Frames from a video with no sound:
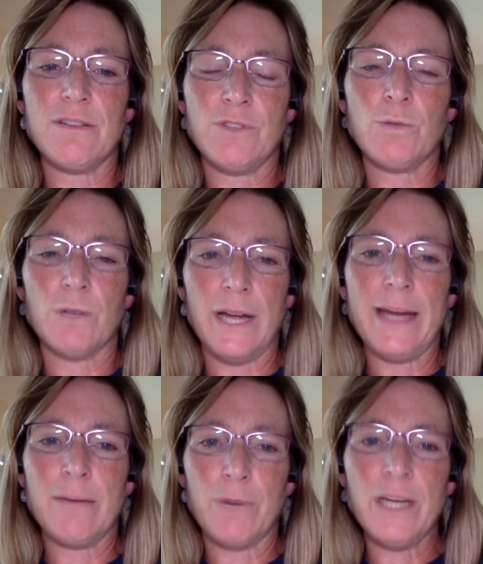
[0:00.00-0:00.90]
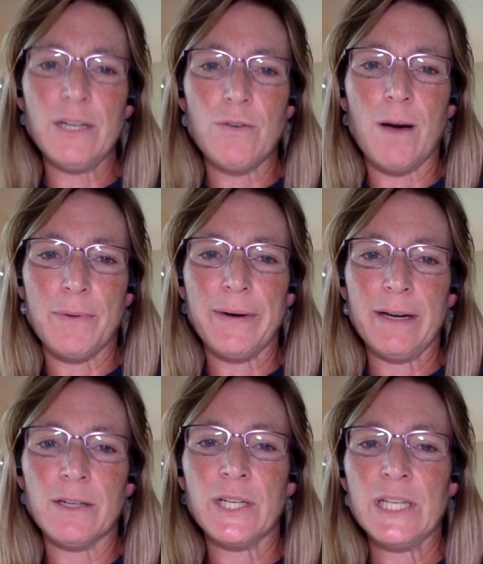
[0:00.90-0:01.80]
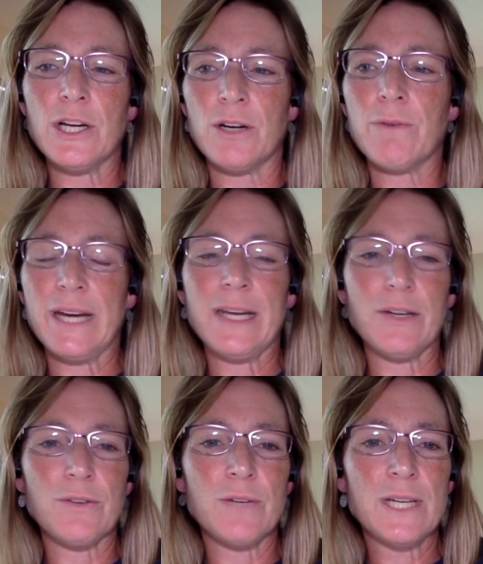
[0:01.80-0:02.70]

if you were a ham radio operator in our radio